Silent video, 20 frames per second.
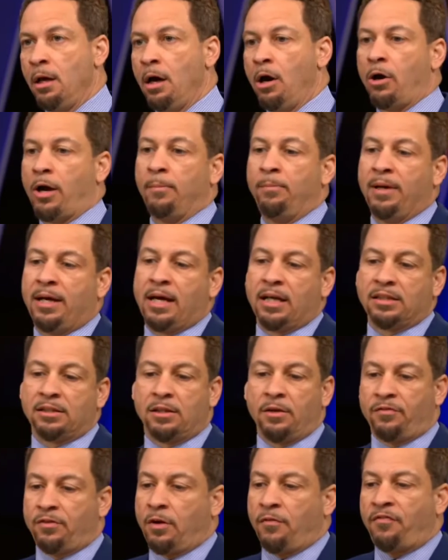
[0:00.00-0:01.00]
Okay, because
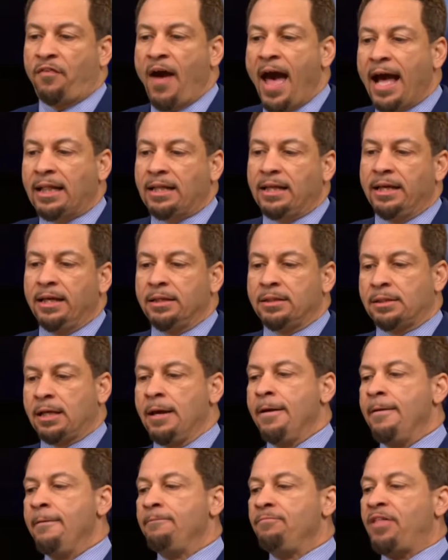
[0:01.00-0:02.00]
the fact is
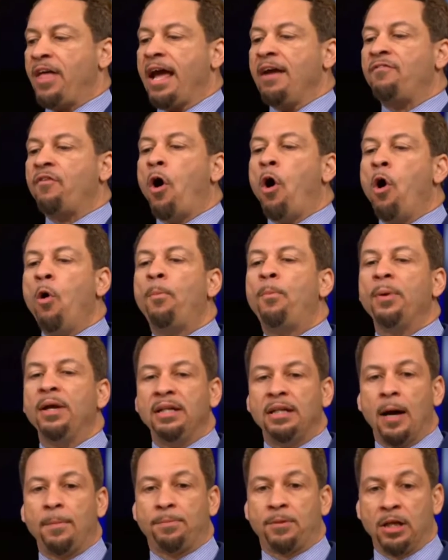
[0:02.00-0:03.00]
they've
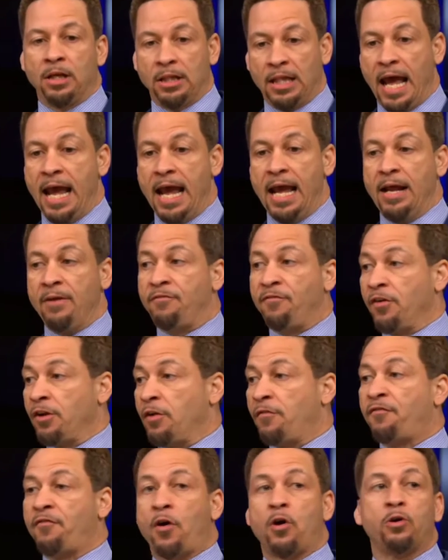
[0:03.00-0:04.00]
opened up the lane for
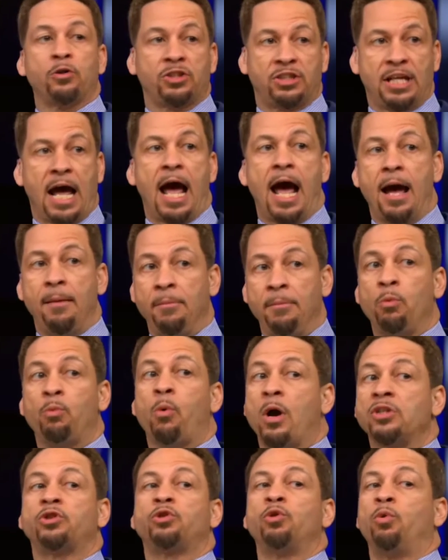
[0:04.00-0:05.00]
the first time in
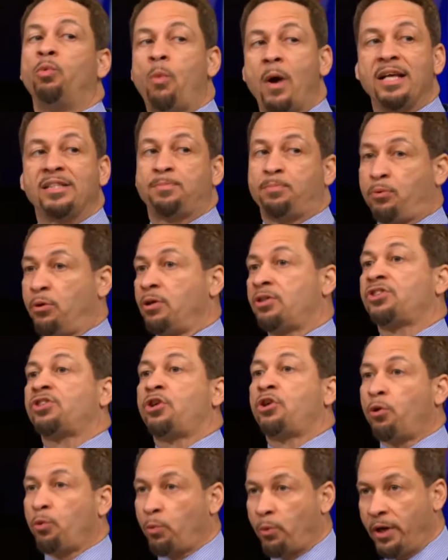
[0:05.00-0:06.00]
Russell Westbrook's
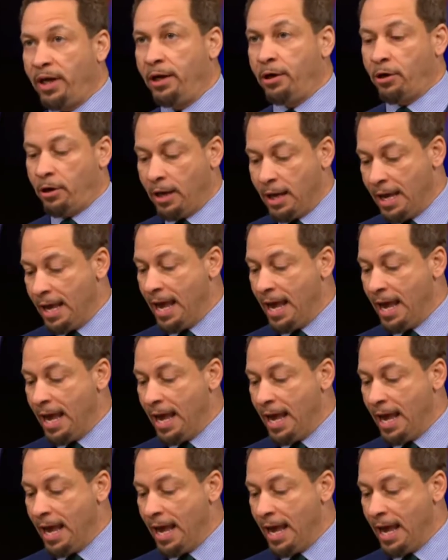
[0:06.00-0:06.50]
career,